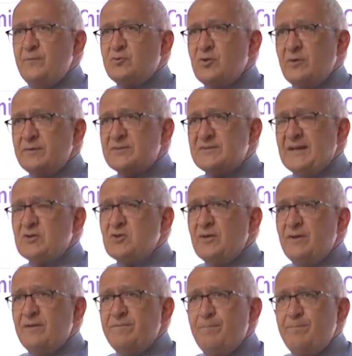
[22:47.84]

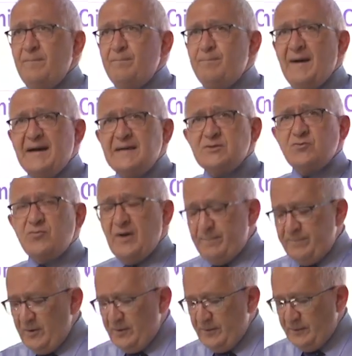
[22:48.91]
Jurisdiction of past
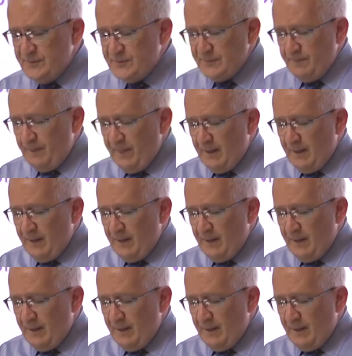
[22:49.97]
tribunals